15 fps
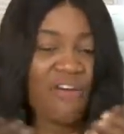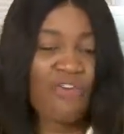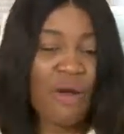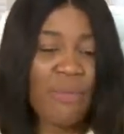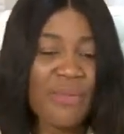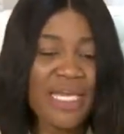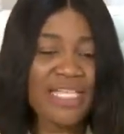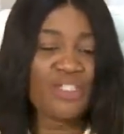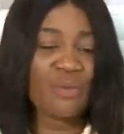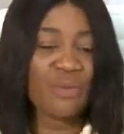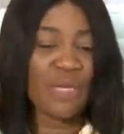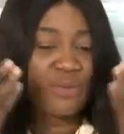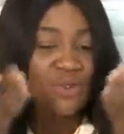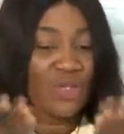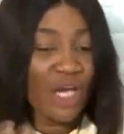For me to be
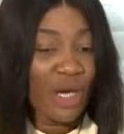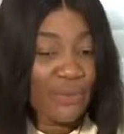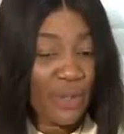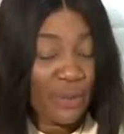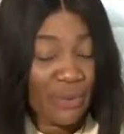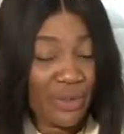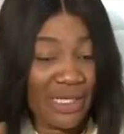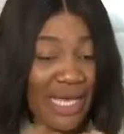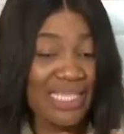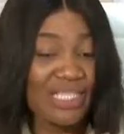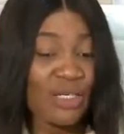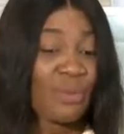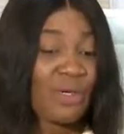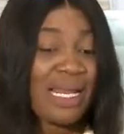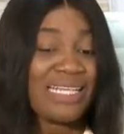able to help your brother
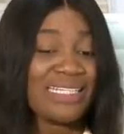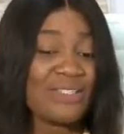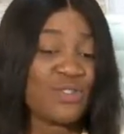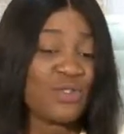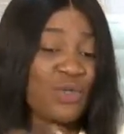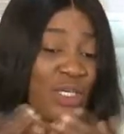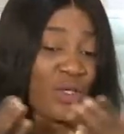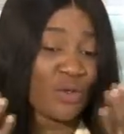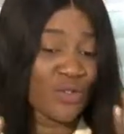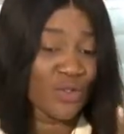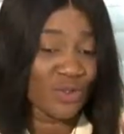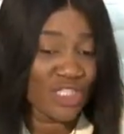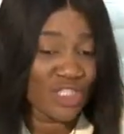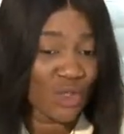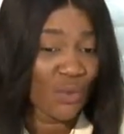needs to do a
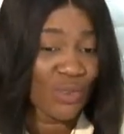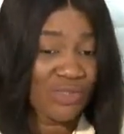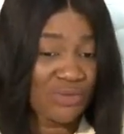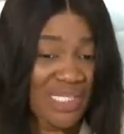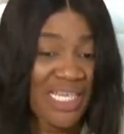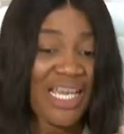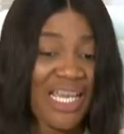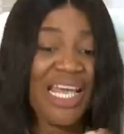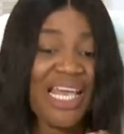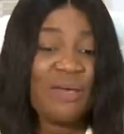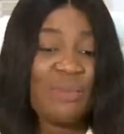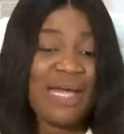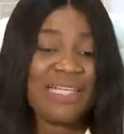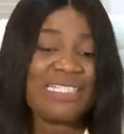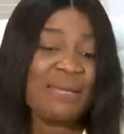consultation with me.
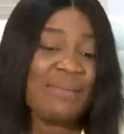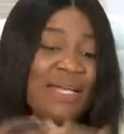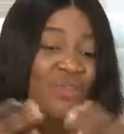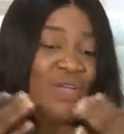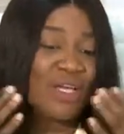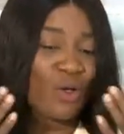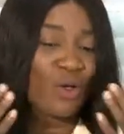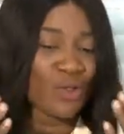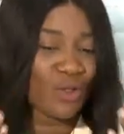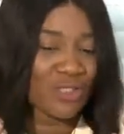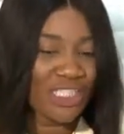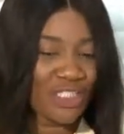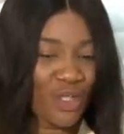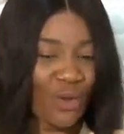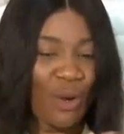By the time I do a
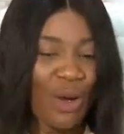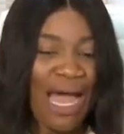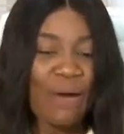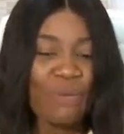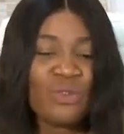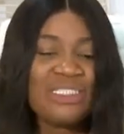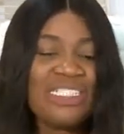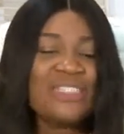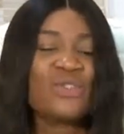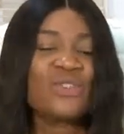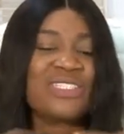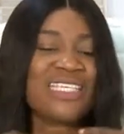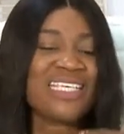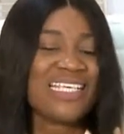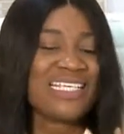consultation, I would need to
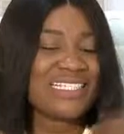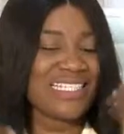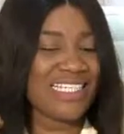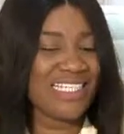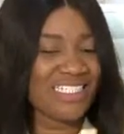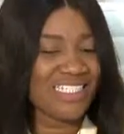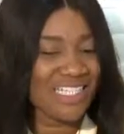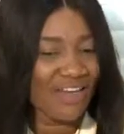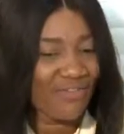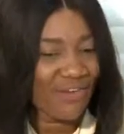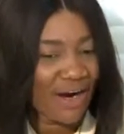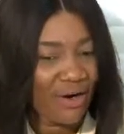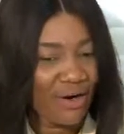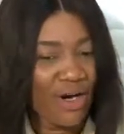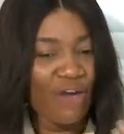see his
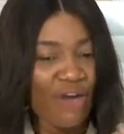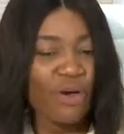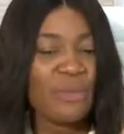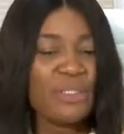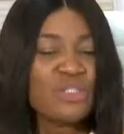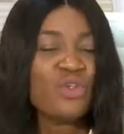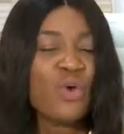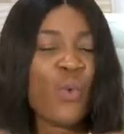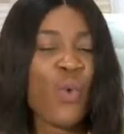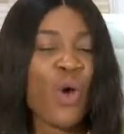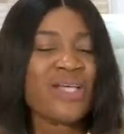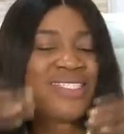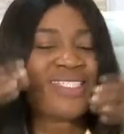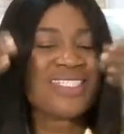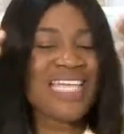EGFR for me to know
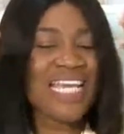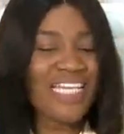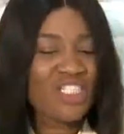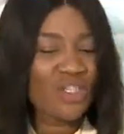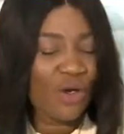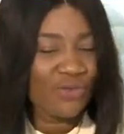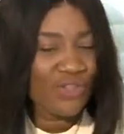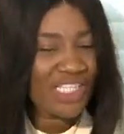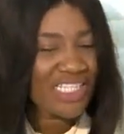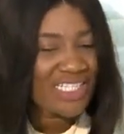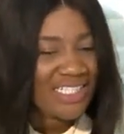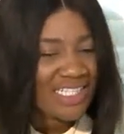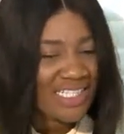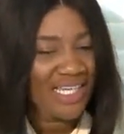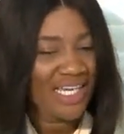what stage of
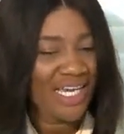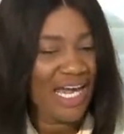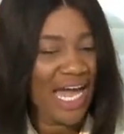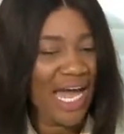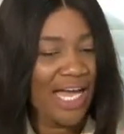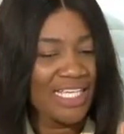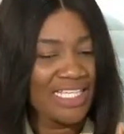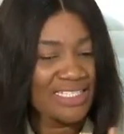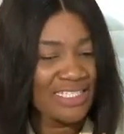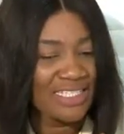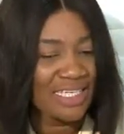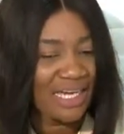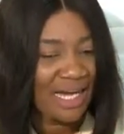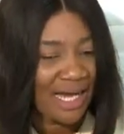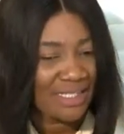kidney is
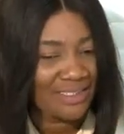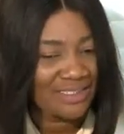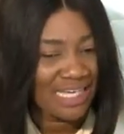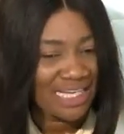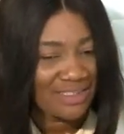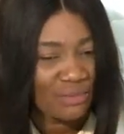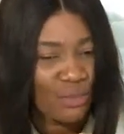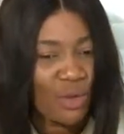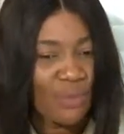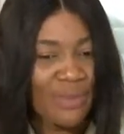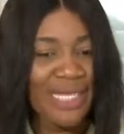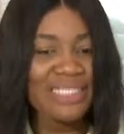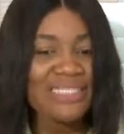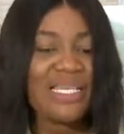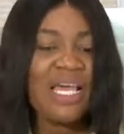he at the
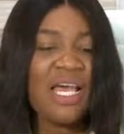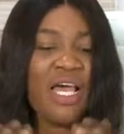moment.